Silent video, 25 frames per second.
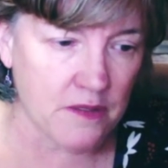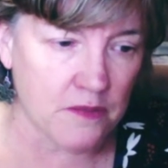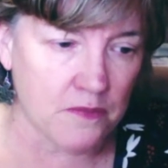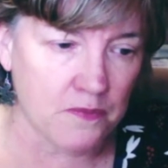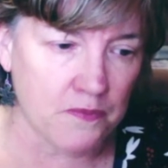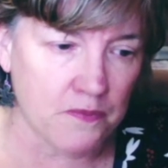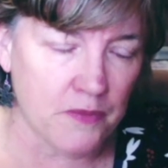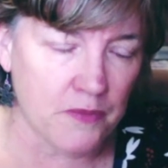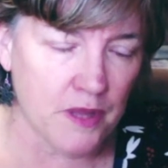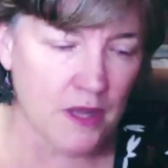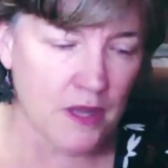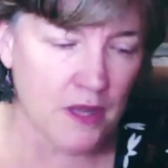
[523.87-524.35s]

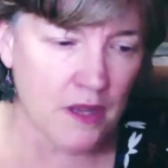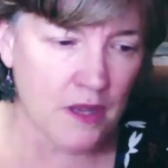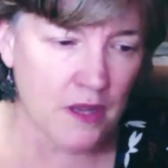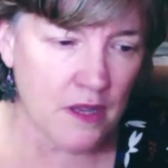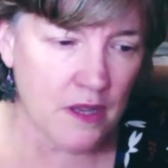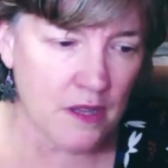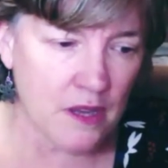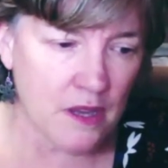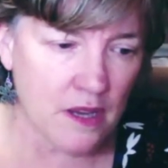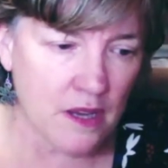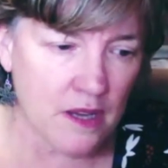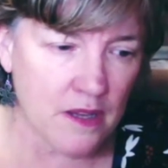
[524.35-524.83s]
And
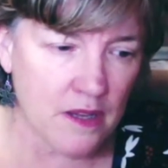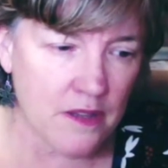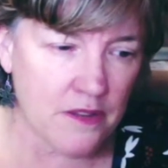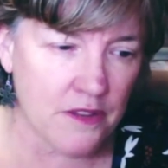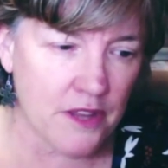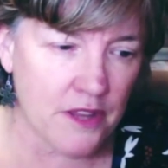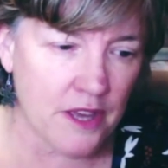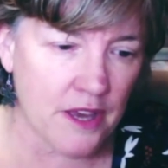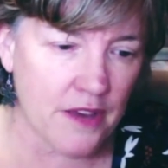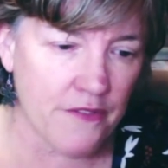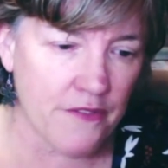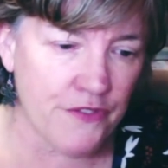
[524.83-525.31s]

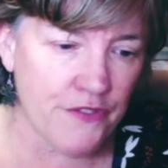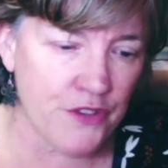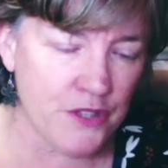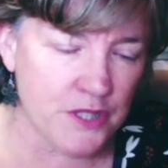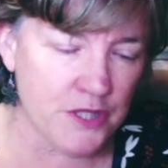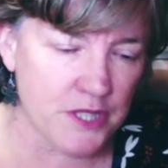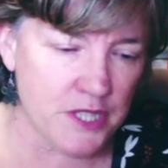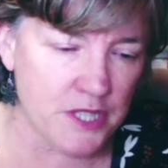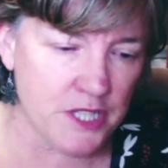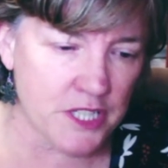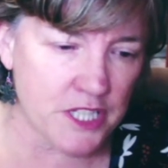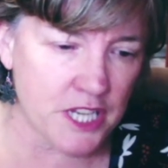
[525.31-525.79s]
our
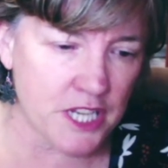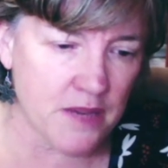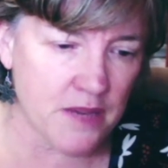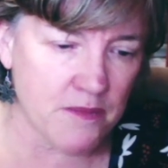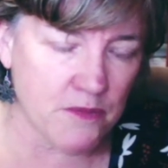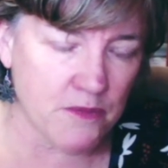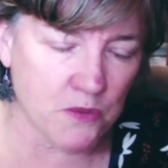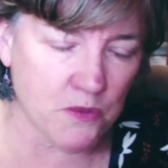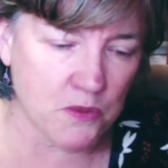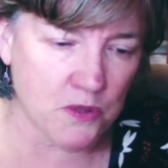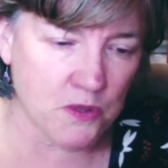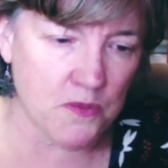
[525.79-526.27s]
first
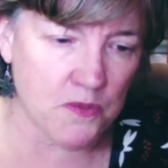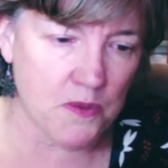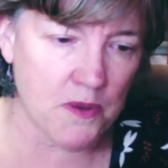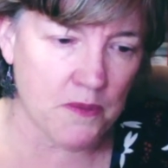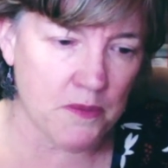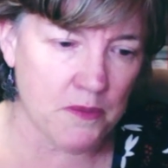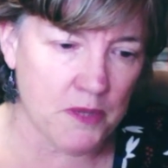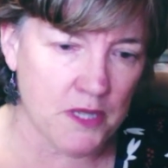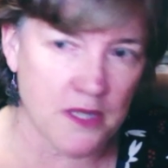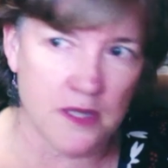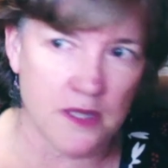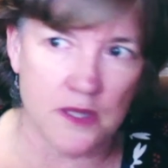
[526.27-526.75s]
attempt was
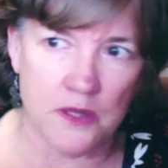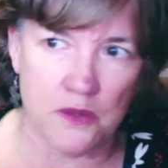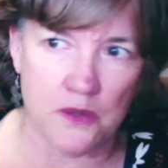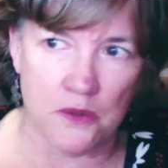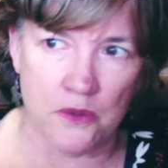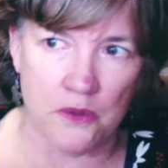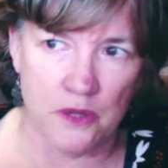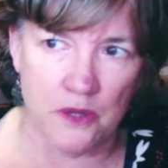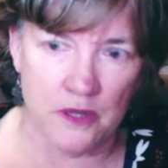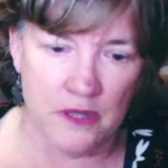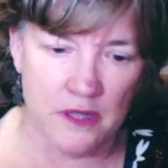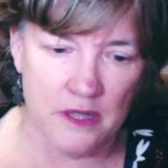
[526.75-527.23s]
when we
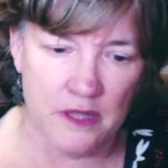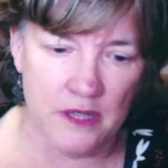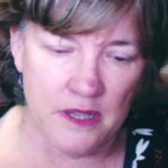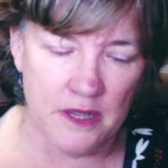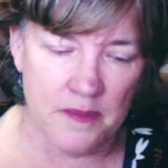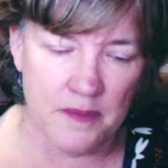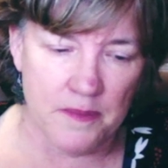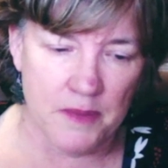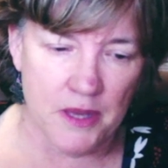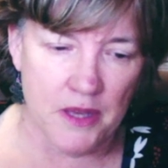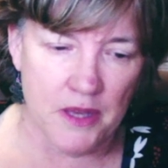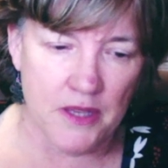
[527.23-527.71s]
saw
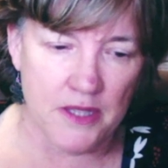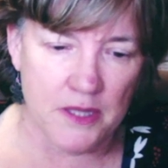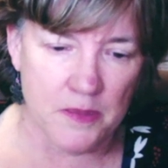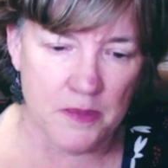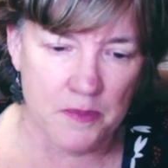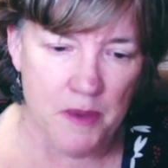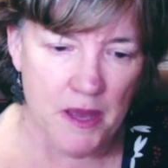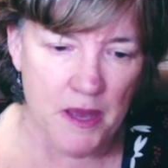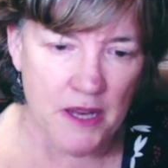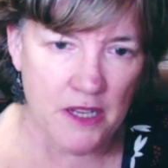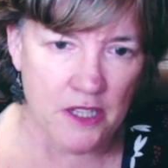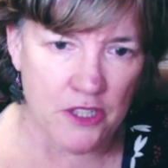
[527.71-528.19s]
his
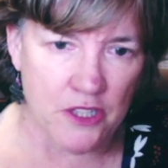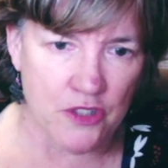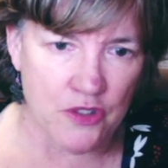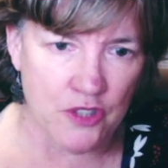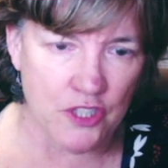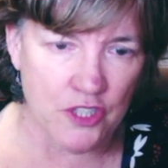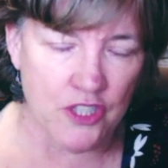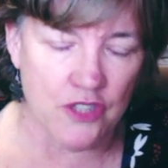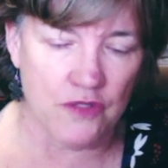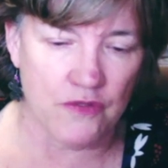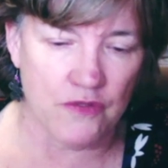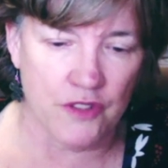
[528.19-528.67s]

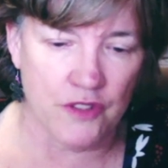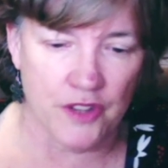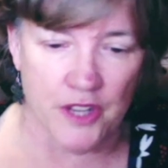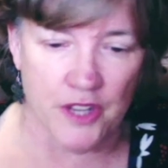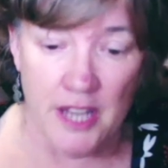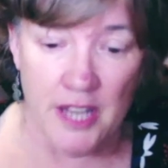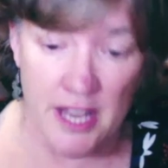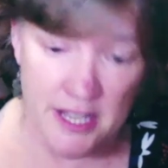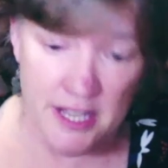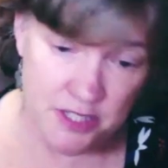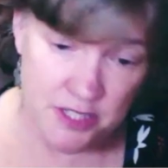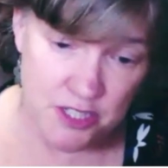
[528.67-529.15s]
paediatrician for the
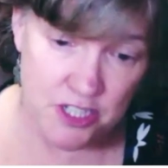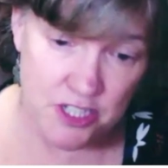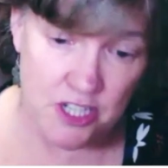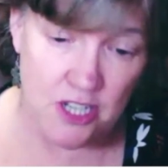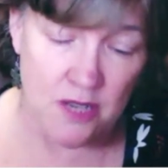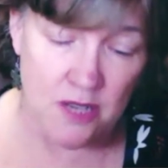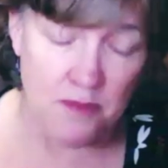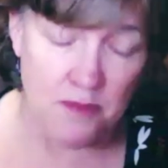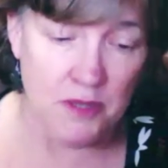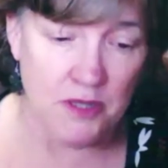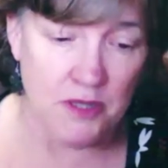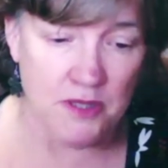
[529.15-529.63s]
last
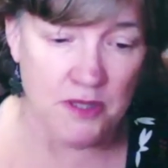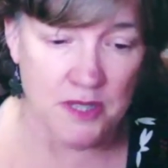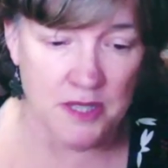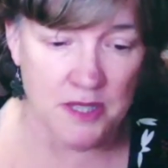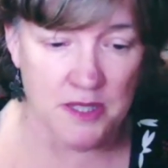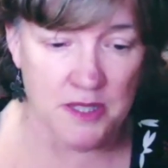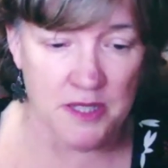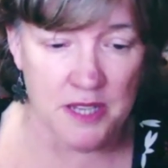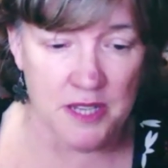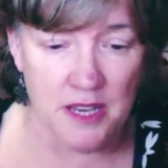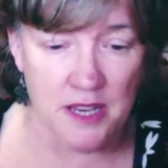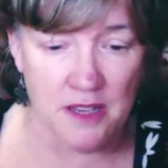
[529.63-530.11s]
time, because
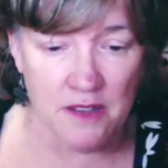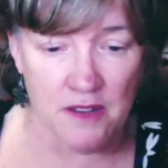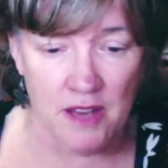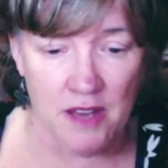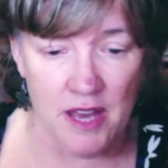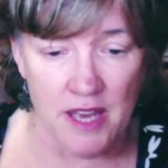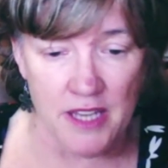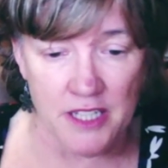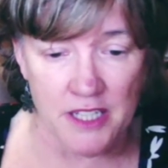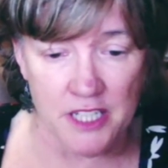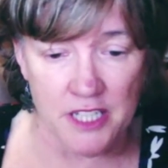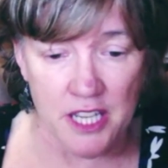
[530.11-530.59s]
he's now
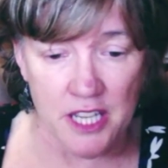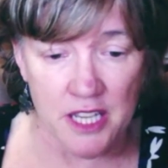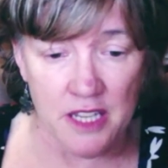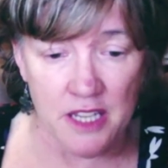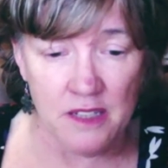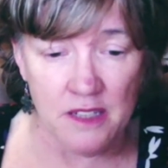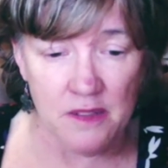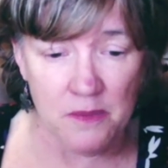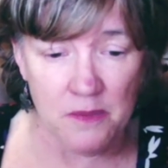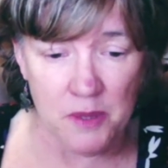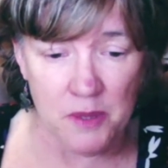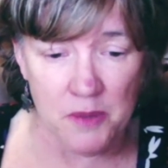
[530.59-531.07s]

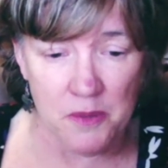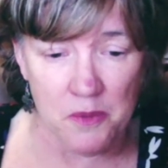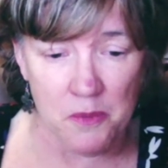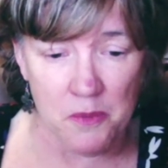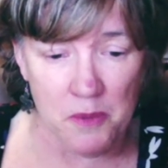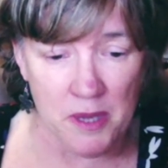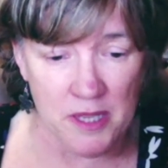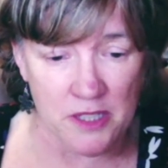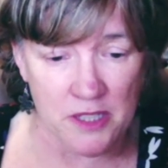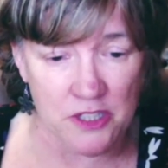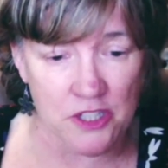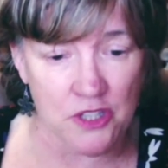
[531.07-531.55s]
18, when we
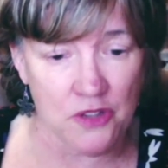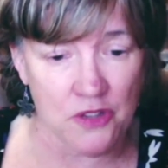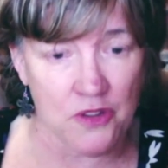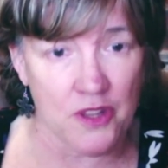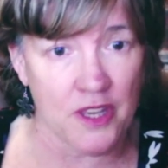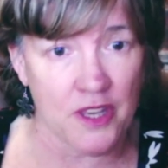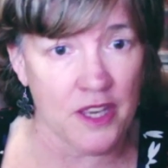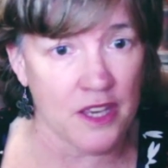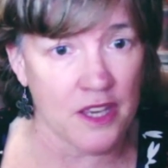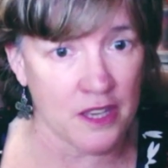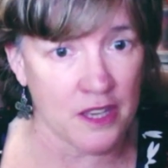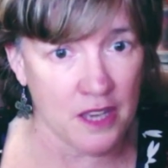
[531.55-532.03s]
went to
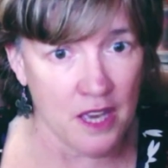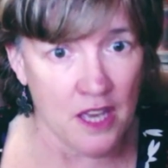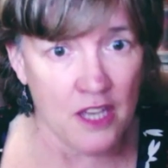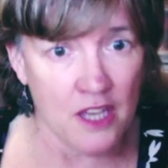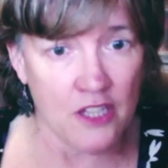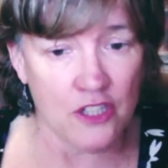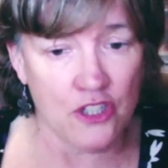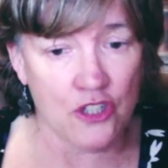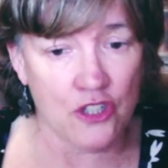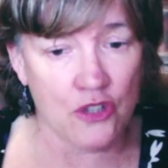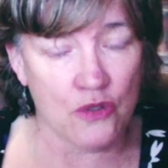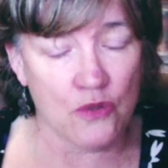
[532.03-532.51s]
the
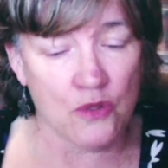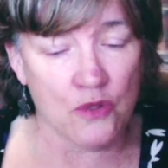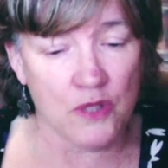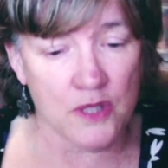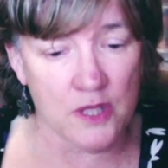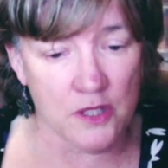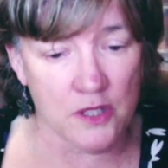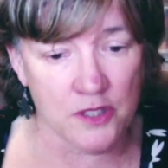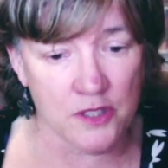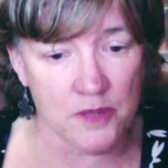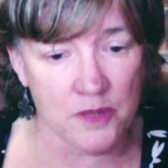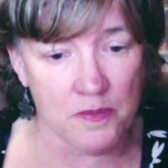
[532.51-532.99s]
Children's
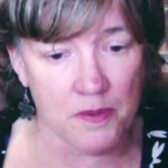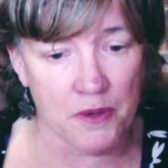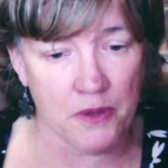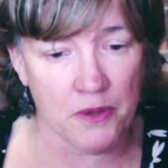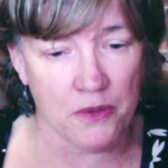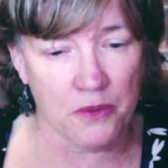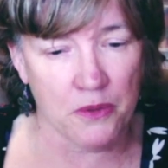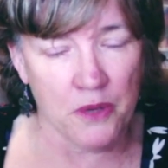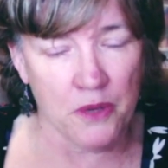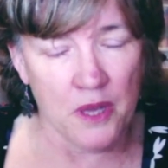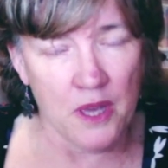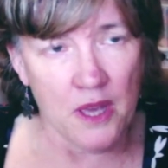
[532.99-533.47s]

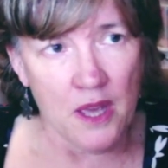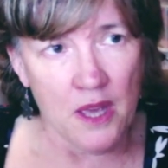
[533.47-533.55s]
Hospital.